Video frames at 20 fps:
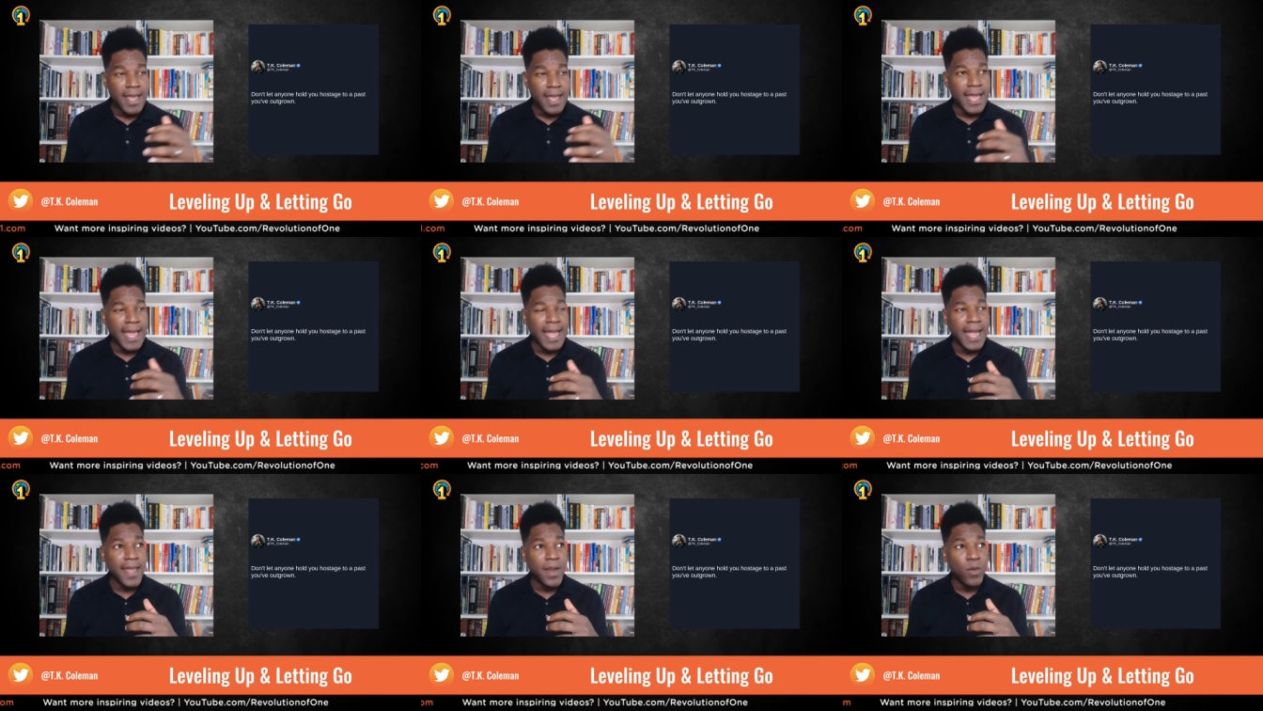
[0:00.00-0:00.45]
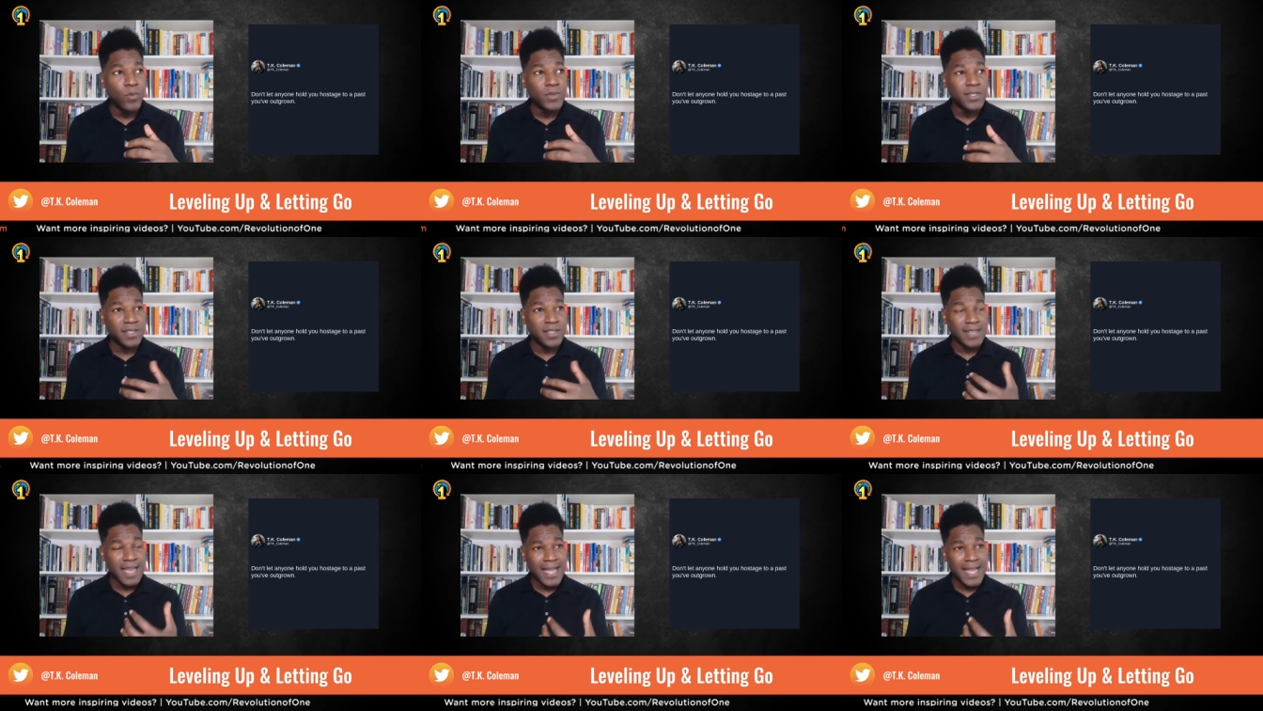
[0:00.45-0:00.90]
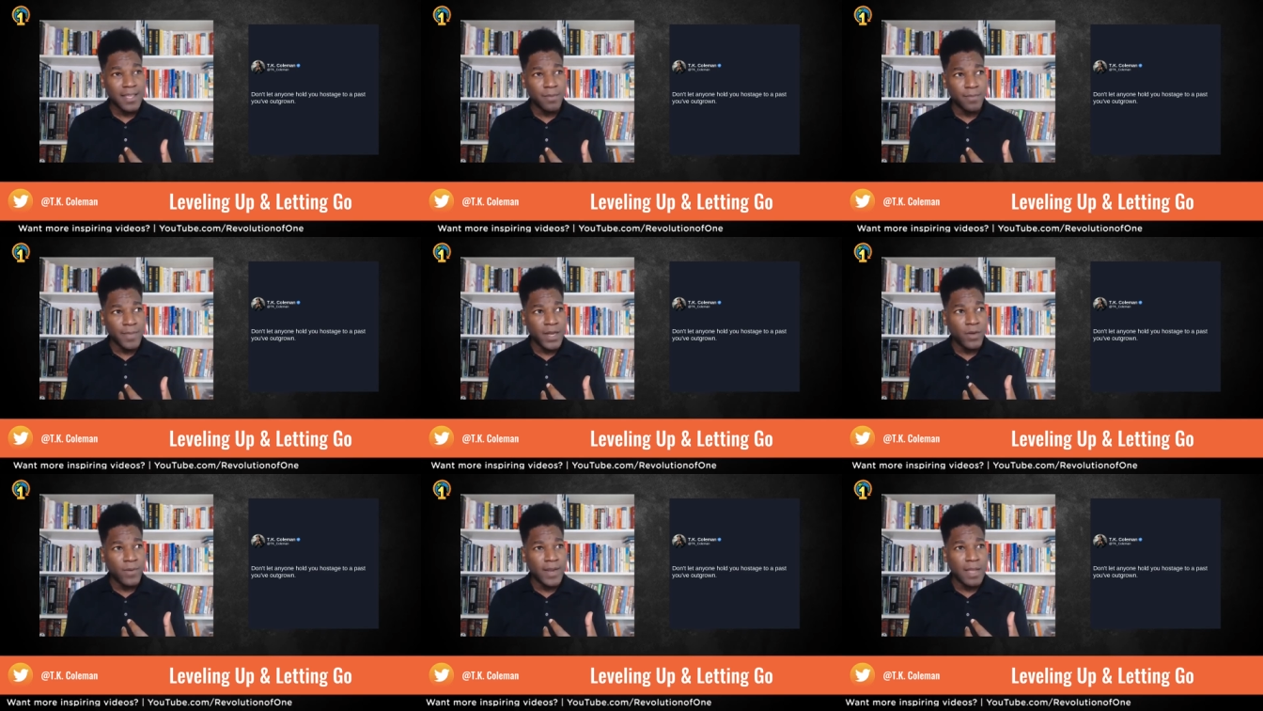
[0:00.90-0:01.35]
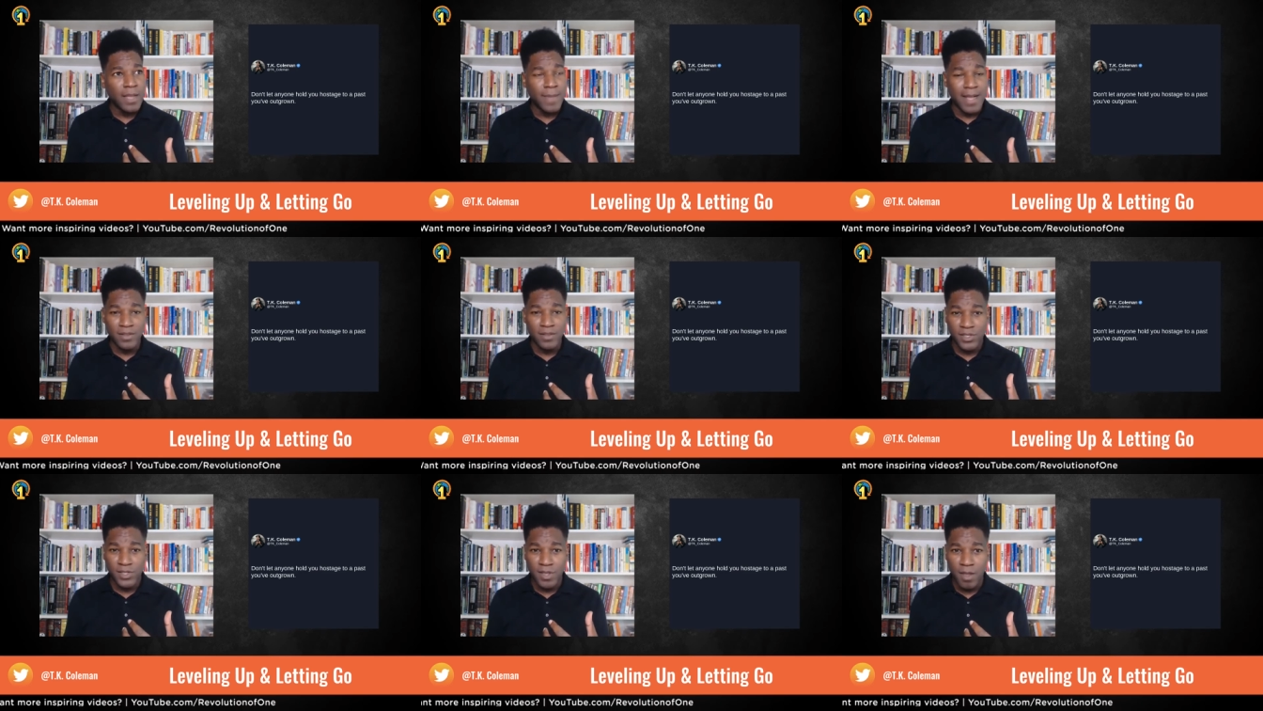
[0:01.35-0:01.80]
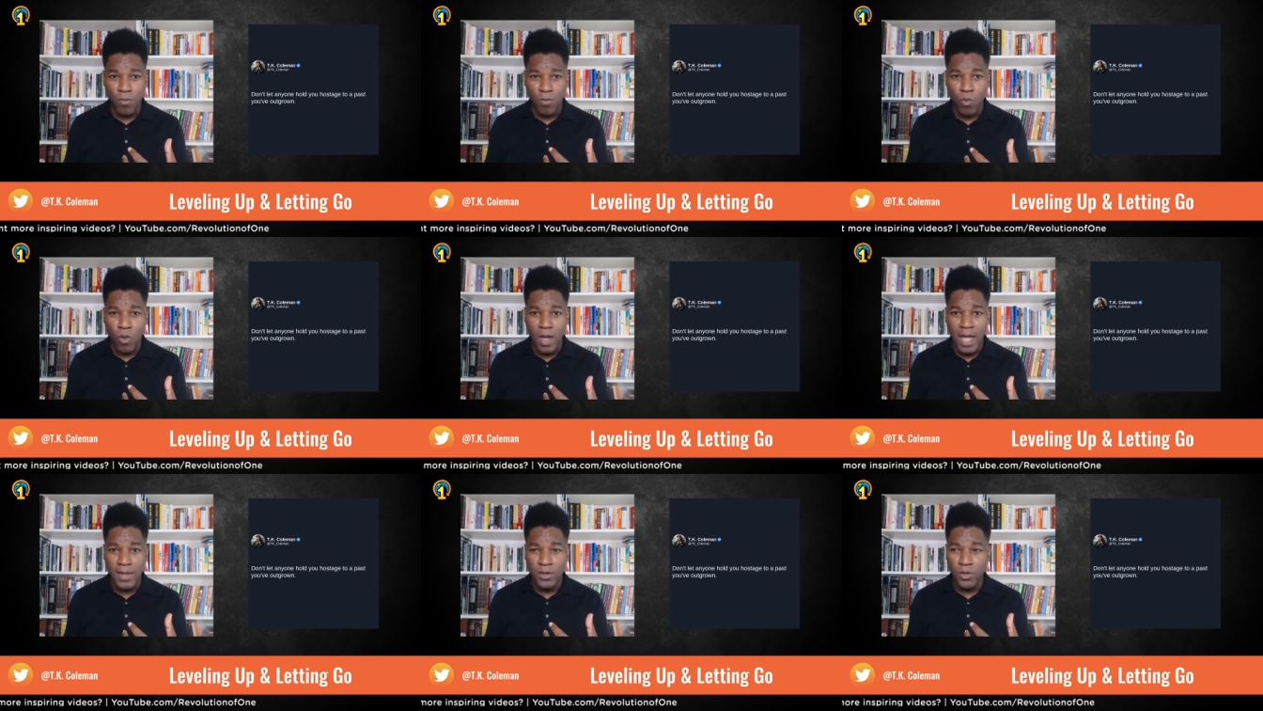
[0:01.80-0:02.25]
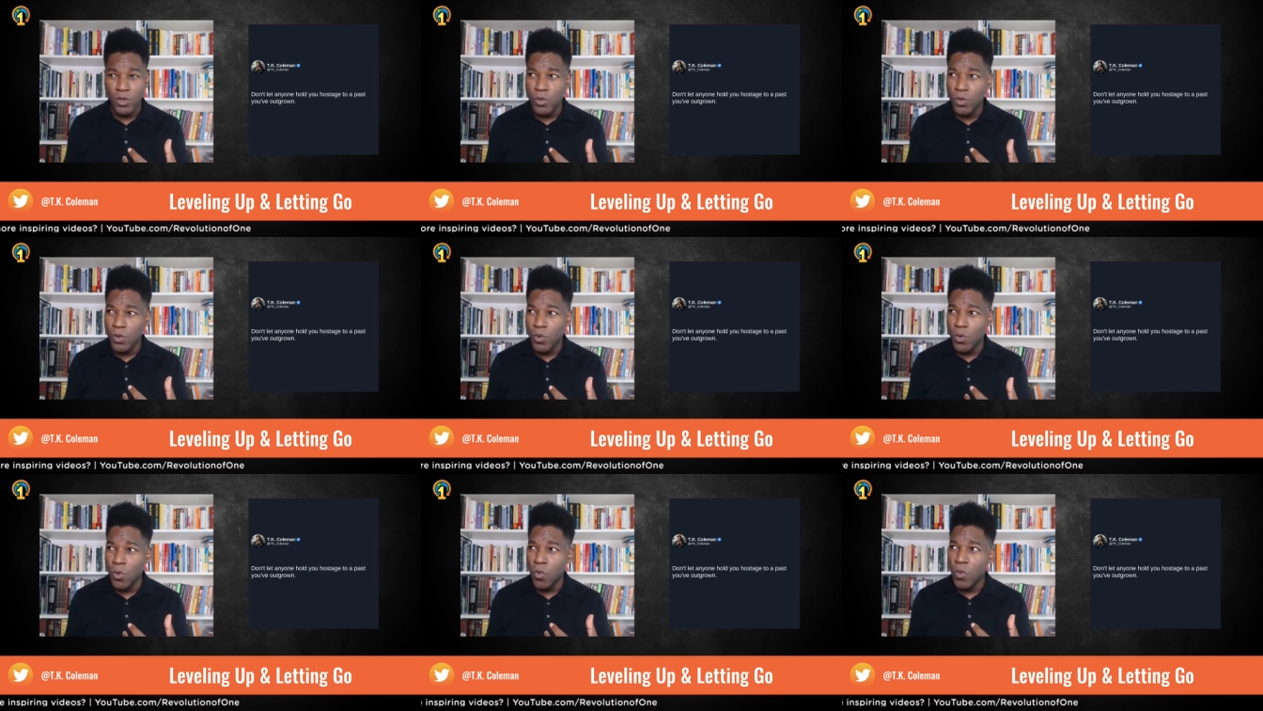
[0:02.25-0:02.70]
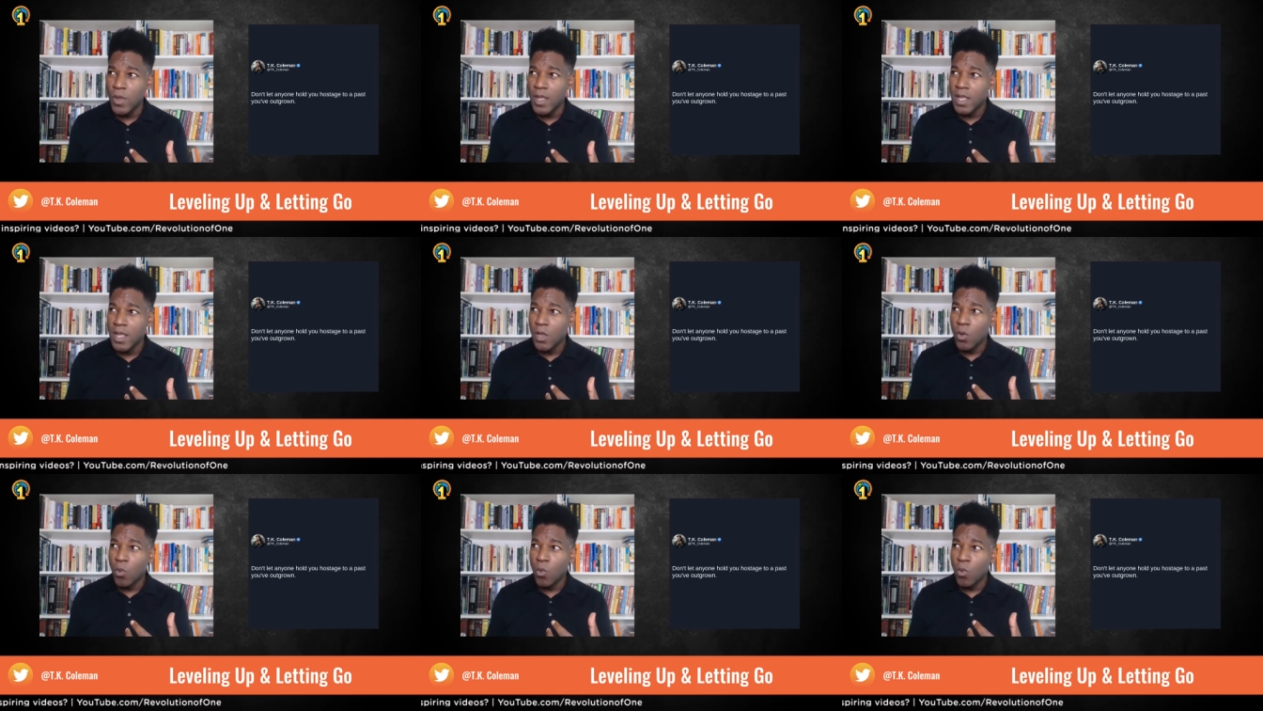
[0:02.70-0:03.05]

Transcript: And it was a documentary about someone who